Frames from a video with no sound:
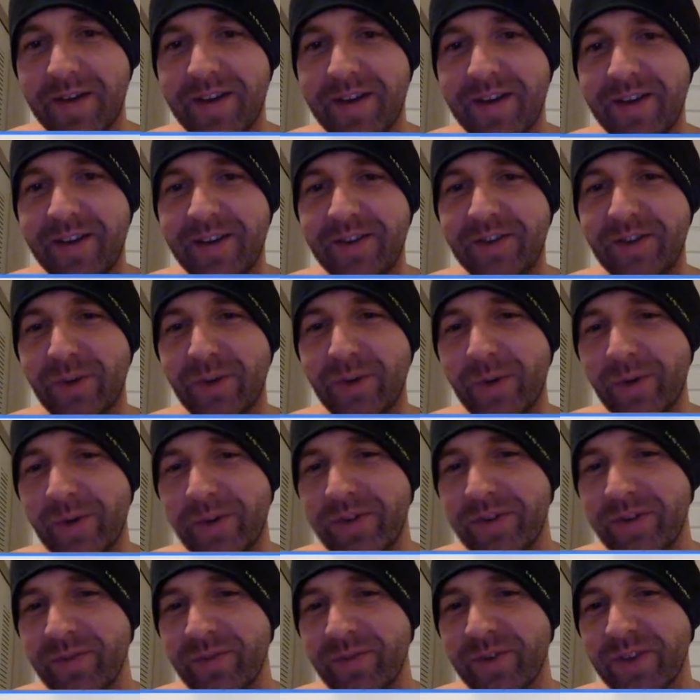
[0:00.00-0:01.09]
So it
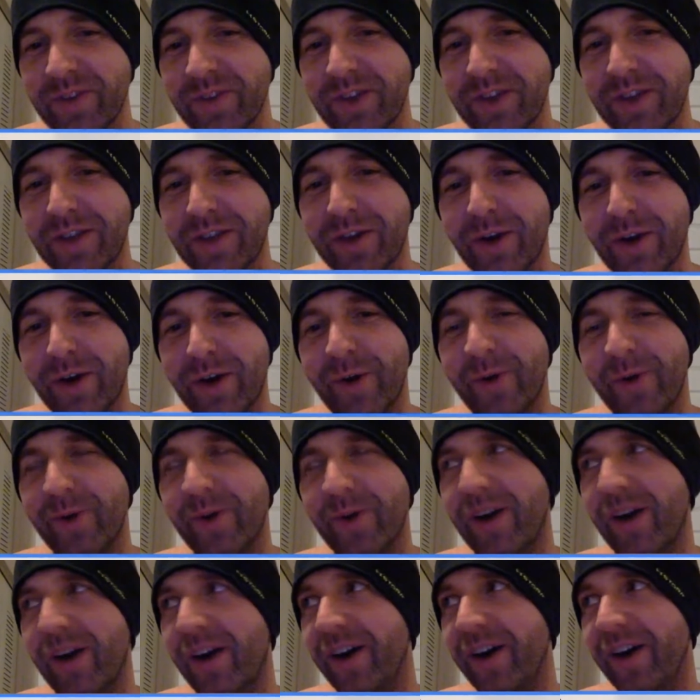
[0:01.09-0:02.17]
wasn't really,
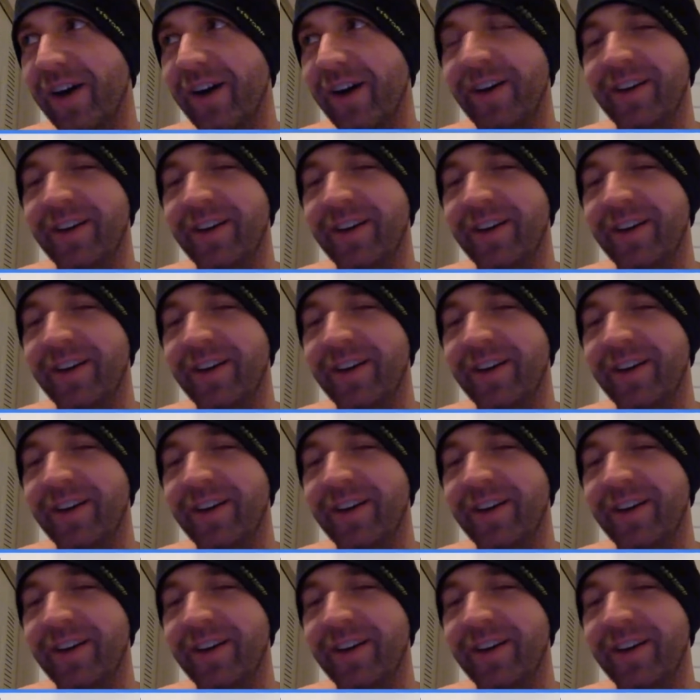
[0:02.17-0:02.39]
though,